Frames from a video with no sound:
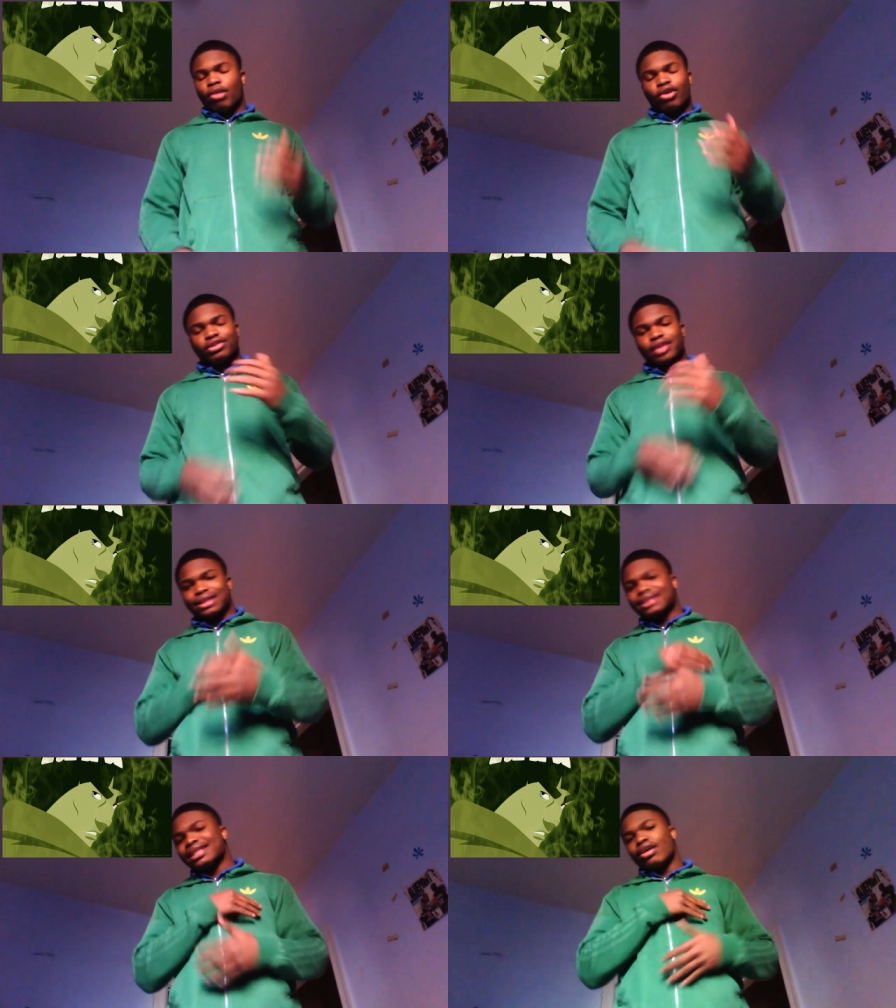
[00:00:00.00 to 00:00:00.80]
Madara
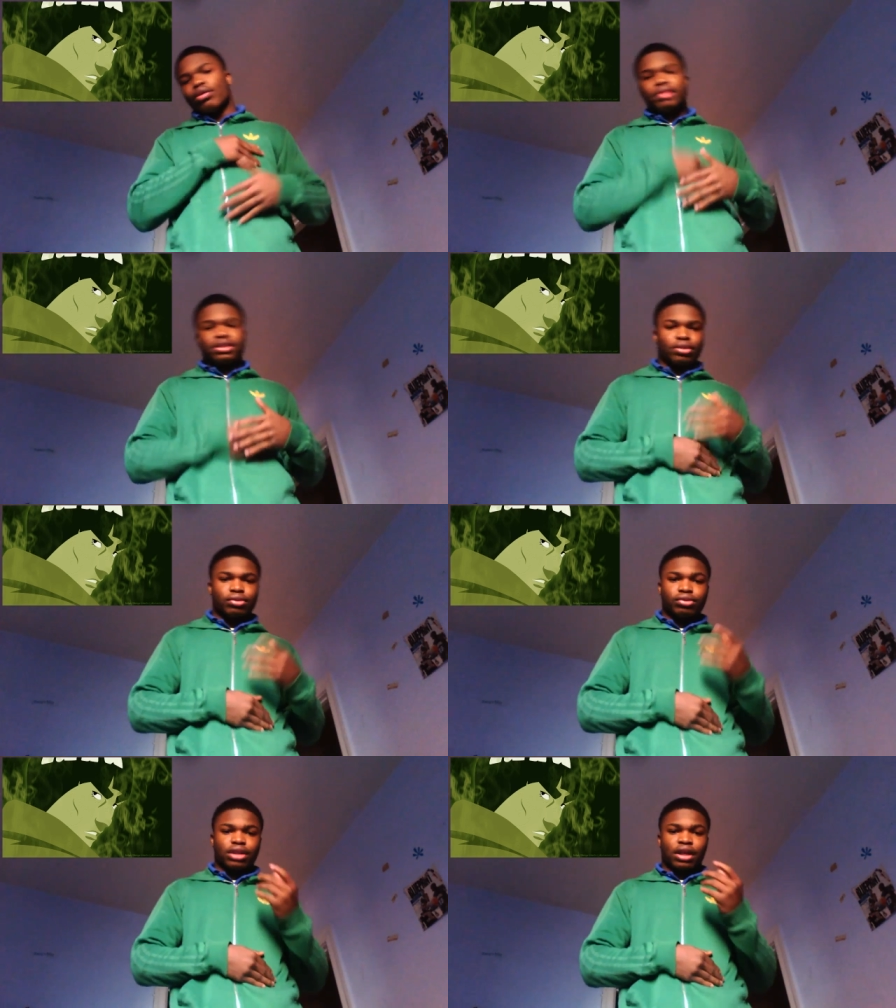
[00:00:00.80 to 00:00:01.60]
tries to take
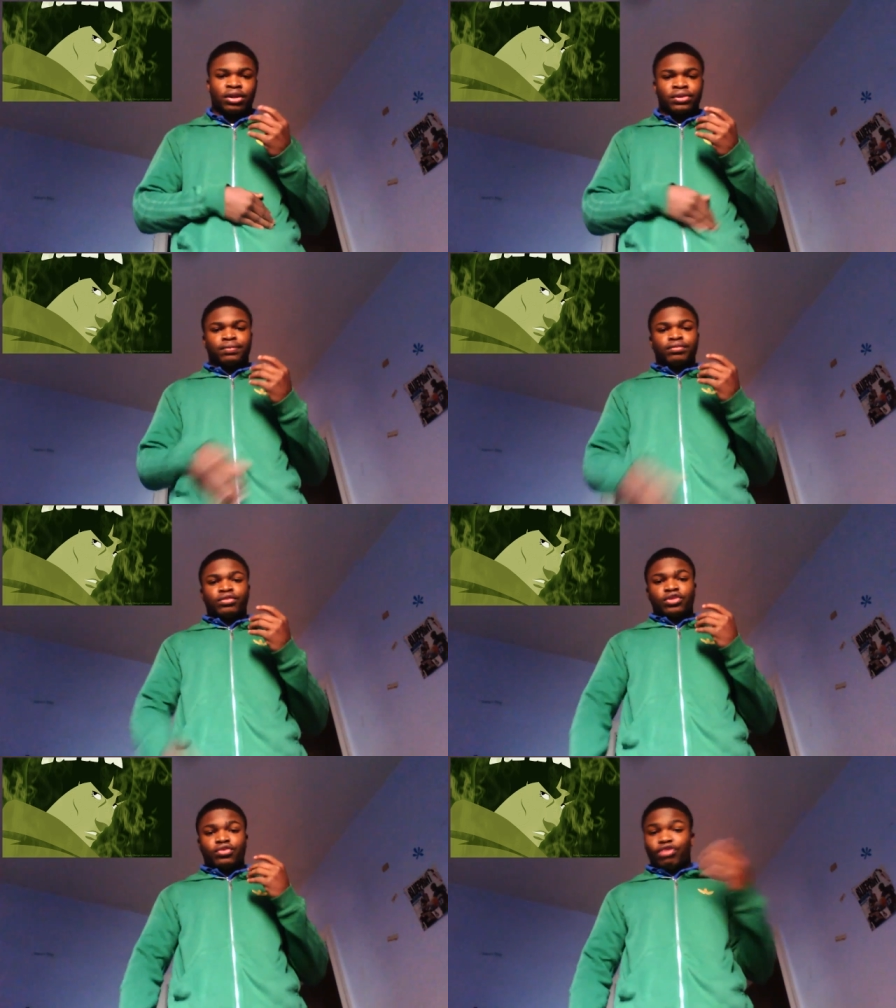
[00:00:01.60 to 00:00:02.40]
Obito's uh,
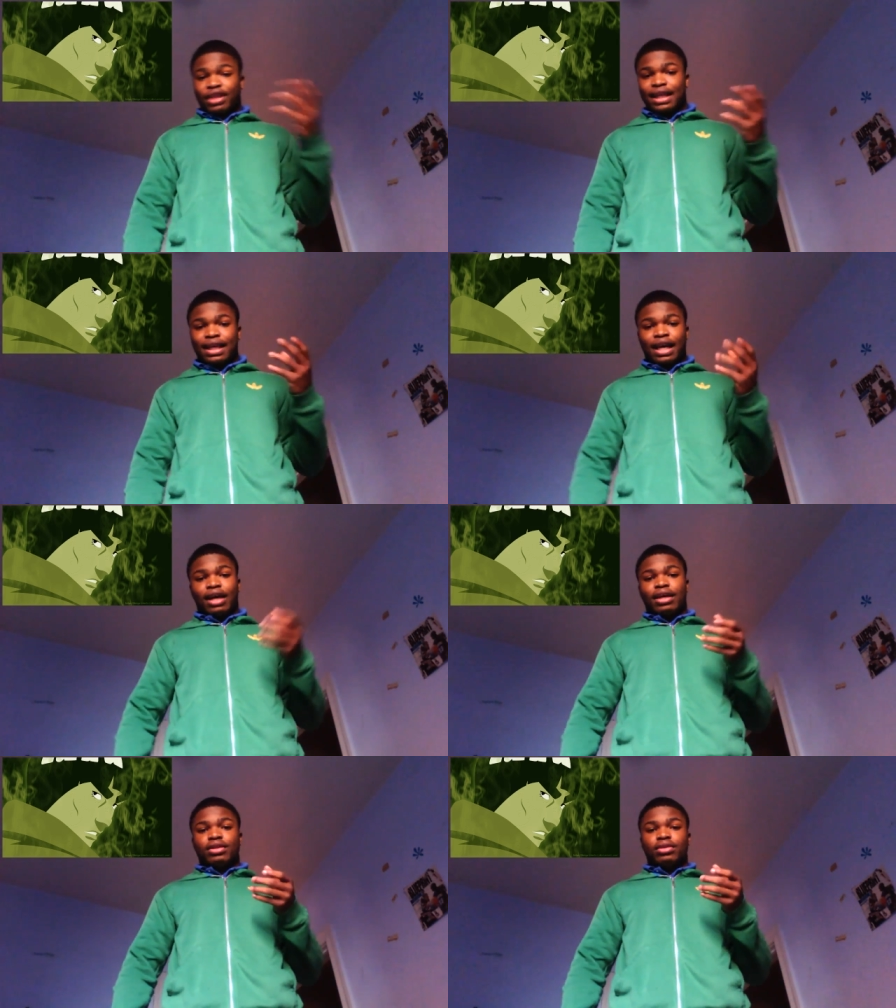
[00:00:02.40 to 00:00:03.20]

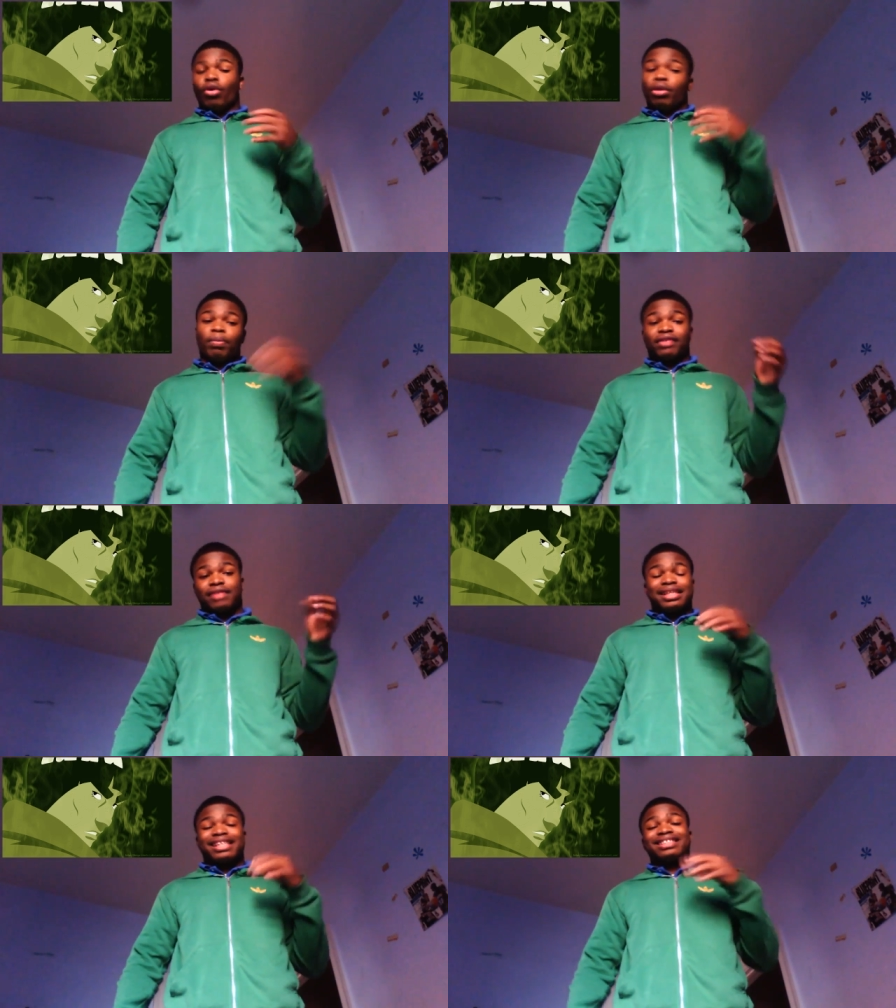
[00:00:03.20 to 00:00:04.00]
Rinnegan, or Madara
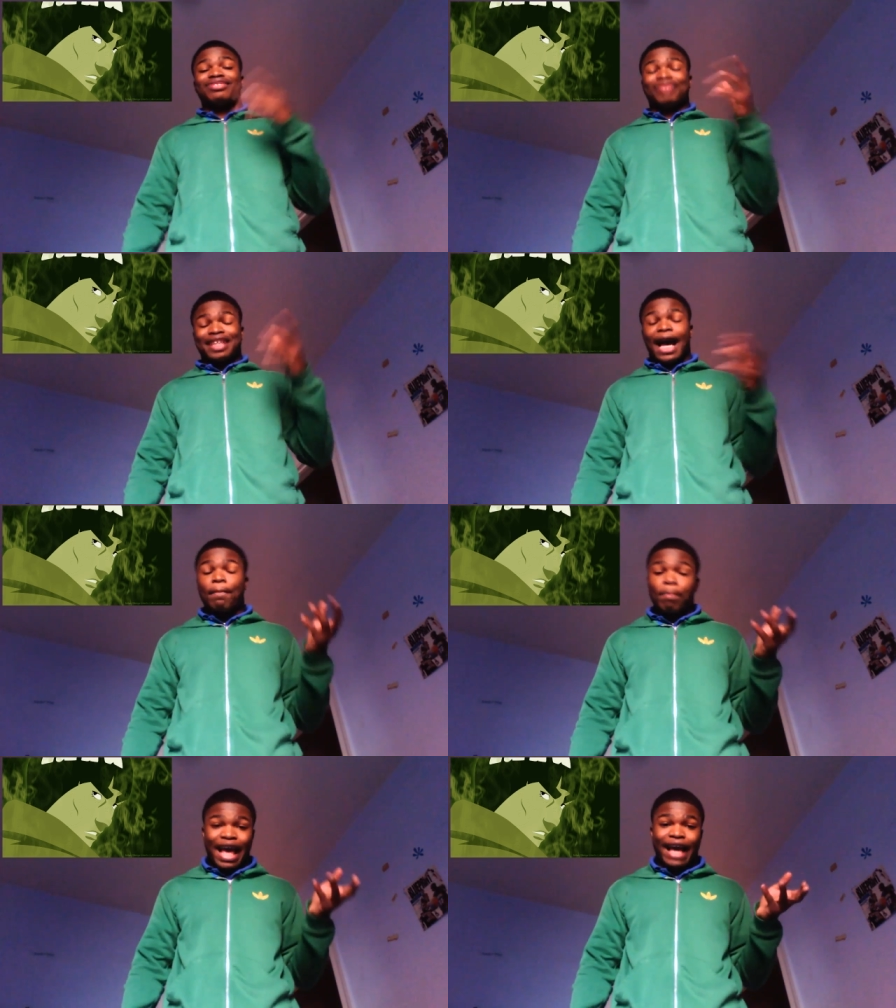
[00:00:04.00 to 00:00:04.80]
tries to take his
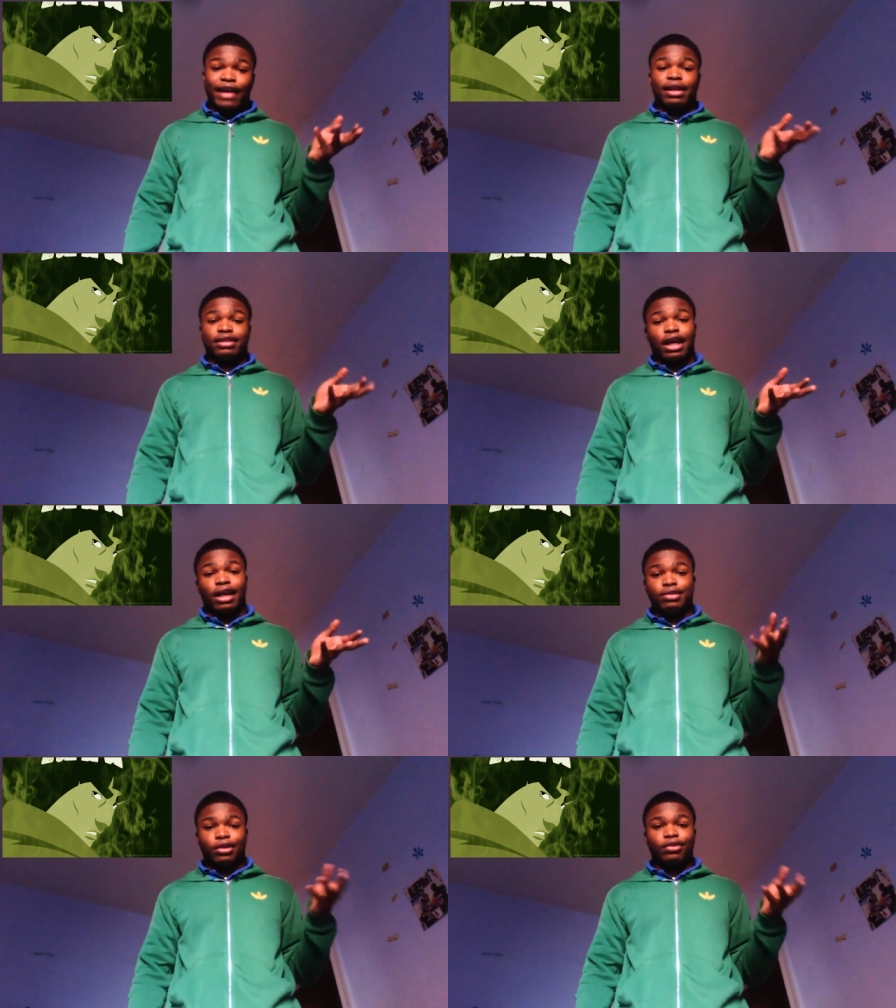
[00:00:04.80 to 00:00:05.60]
Rinnegan back, as
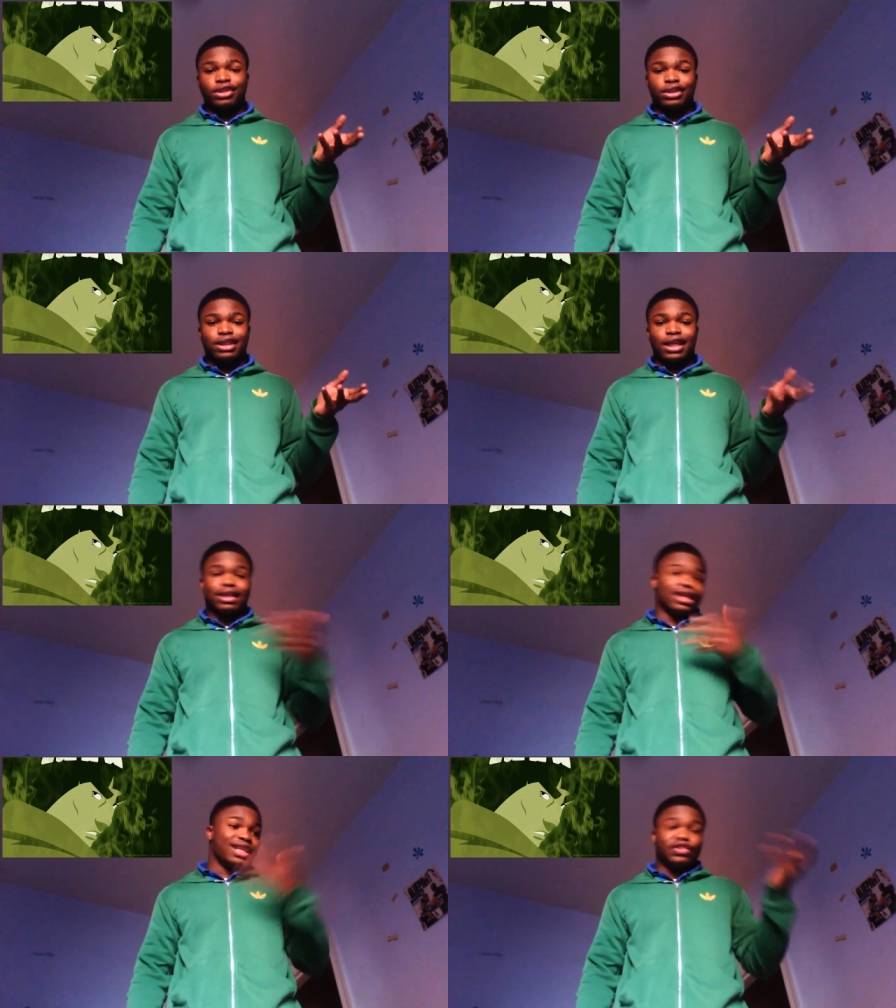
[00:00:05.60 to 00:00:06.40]
I, you know, should say.
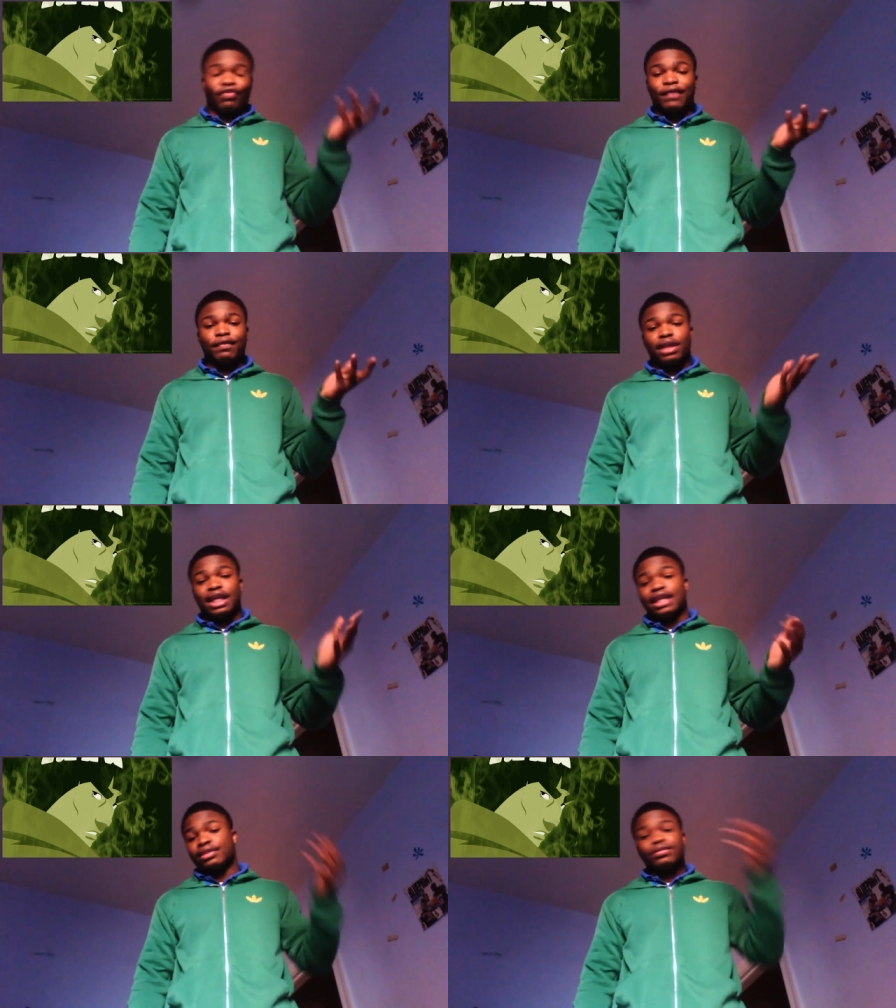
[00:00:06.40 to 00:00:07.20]
It is
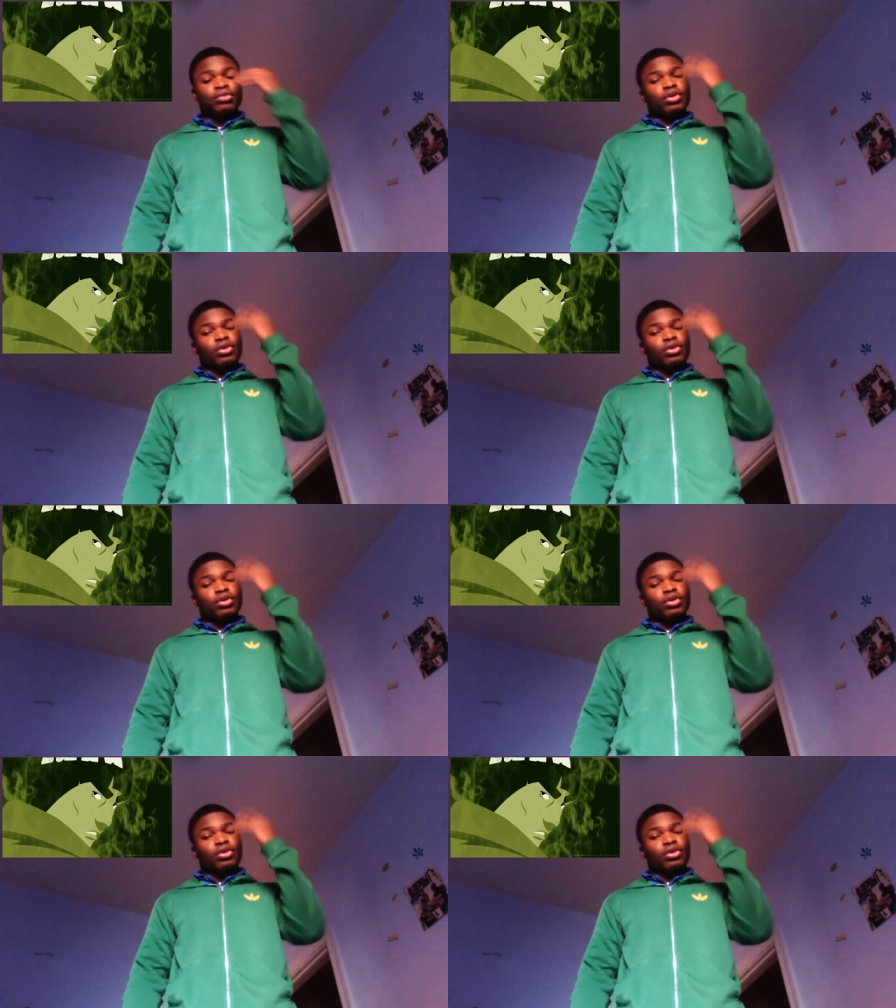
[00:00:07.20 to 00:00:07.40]
rightfully his.